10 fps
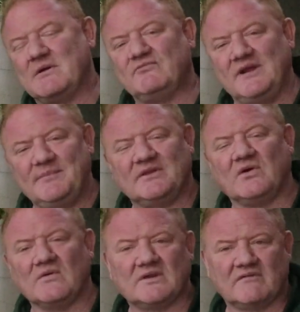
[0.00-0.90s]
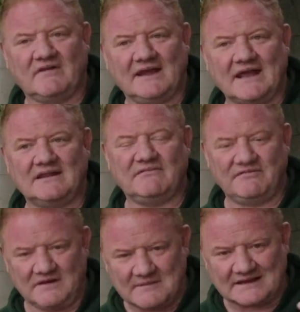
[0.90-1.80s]
about reproductively getting the
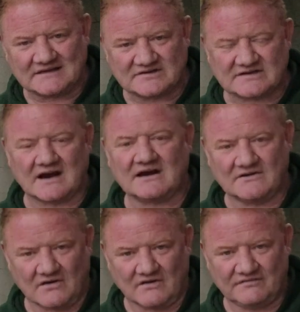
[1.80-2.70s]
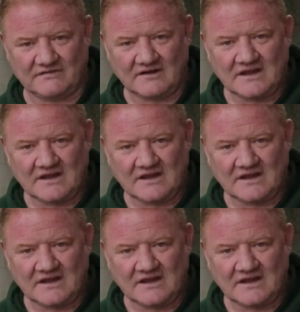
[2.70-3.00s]
female to start off.